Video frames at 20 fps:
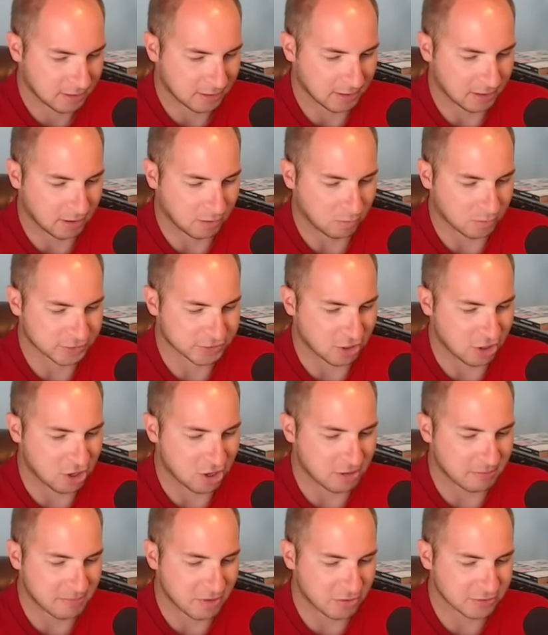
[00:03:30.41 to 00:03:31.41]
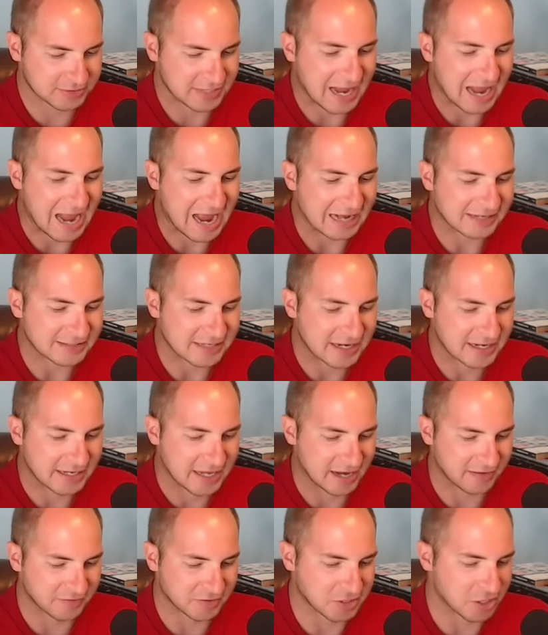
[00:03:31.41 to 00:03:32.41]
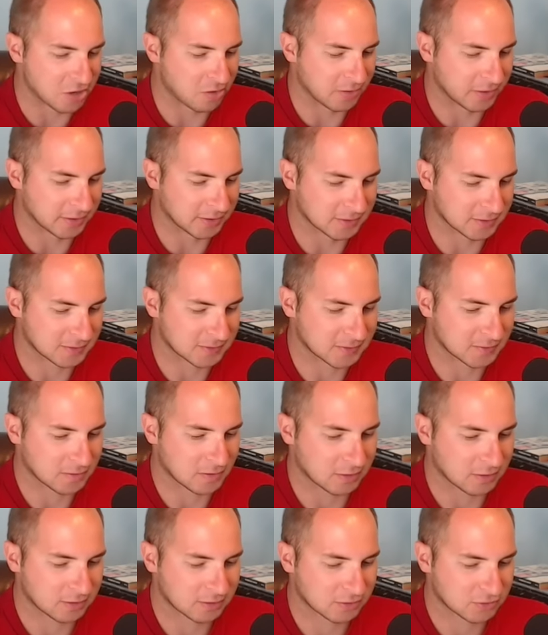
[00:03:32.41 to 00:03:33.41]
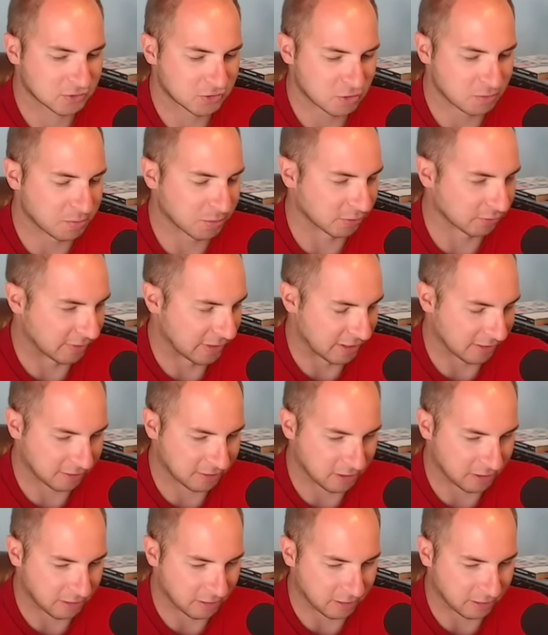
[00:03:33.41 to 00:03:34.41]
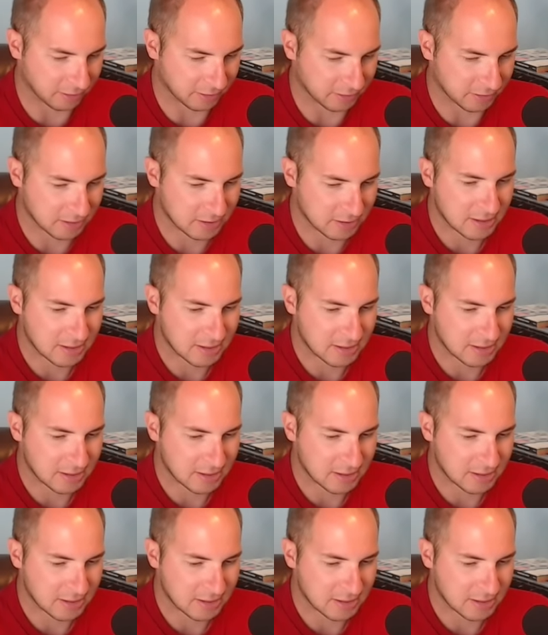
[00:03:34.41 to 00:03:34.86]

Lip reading: Was almost at a Kevin Owens super rare card,